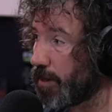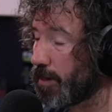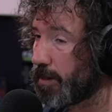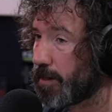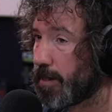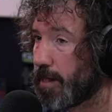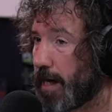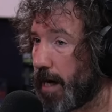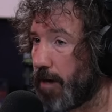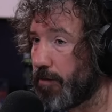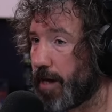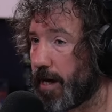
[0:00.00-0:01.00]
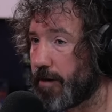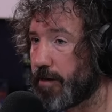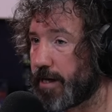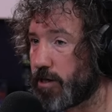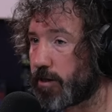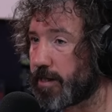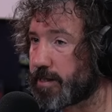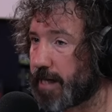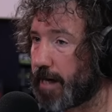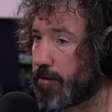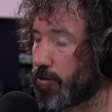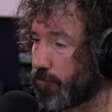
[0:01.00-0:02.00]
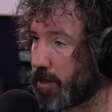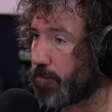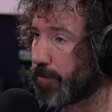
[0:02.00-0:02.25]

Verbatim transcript: it. And then you can sign three